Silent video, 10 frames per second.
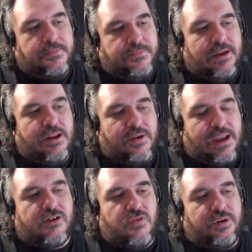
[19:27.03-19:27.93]
But
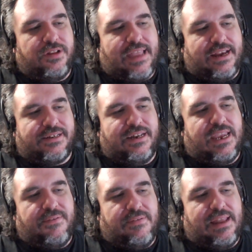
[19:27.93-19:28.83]
okay, Cronin's actually
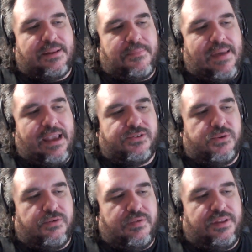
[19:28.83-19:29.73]
given like the
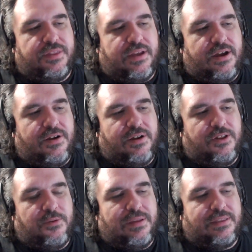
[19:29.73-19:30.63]
backstory there a
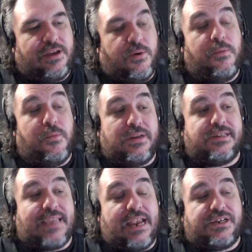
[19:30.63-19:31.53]
little bit, which
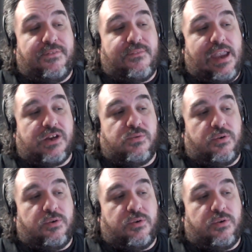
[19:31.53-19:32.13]
is actually factual.